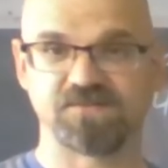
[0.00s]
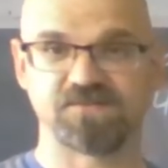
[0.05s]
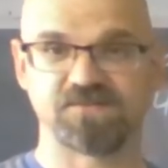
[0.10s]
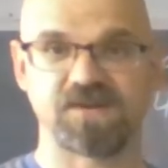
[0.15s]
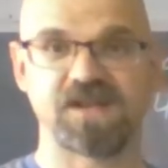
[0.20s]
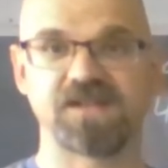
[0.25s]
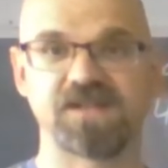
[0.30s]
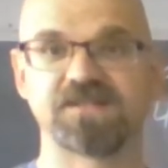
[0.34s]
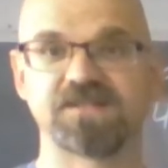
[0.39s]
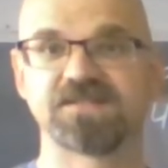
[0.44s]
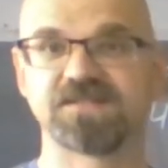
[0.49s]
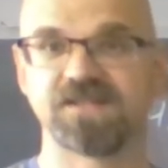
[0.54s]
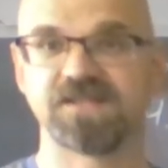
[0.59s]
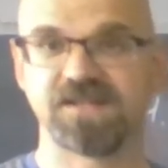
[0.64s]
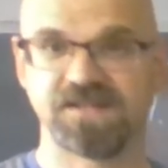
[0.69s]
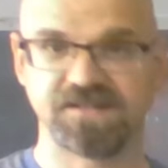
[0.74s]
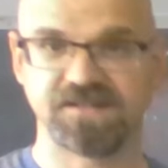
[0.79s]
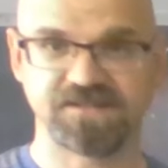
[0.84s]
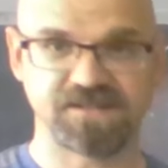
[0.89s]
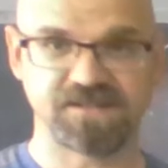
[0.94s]
race
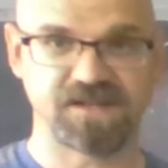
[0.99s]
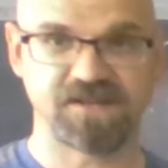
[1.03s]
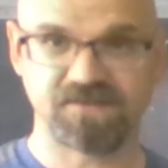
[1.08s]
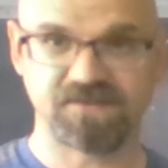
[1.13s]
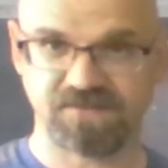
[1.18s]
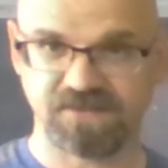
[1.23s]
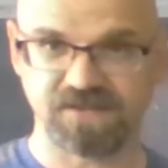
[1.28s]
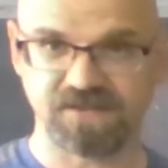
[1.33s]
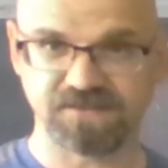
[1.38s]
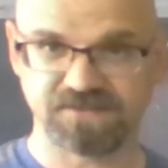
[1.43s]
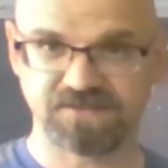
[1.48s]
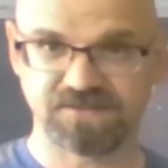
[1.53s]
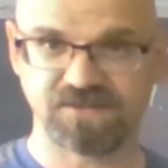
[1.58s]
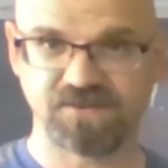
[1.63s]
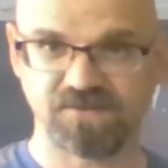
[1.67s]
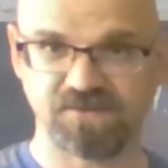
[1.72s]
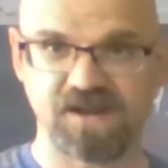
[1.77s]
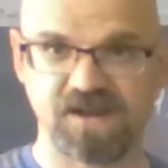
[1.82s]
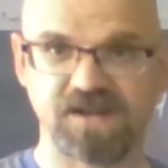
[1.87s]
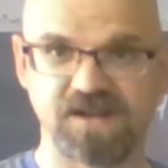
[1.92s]
and into other things
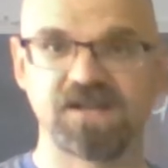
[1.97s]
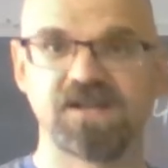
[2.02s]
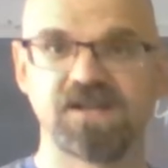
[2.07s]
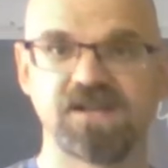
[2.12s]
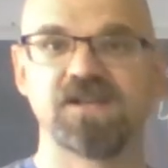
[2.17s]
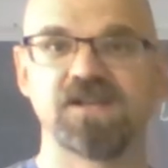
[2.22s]
too, right?